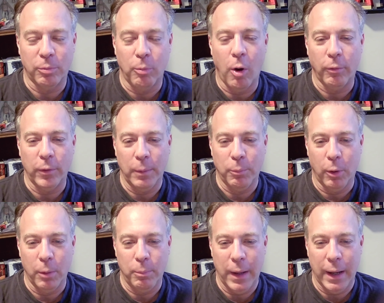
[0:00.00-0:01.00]
Marvel, they
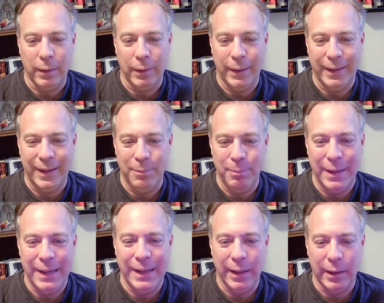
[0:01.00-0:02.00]
brought back like
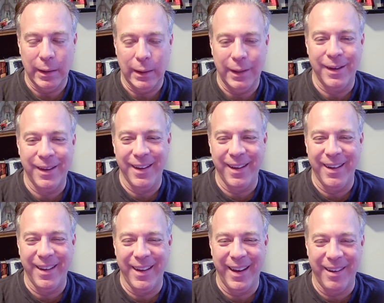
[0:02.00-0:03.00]
immediately
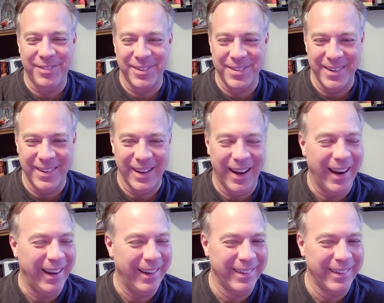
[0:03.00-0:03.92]
after she died.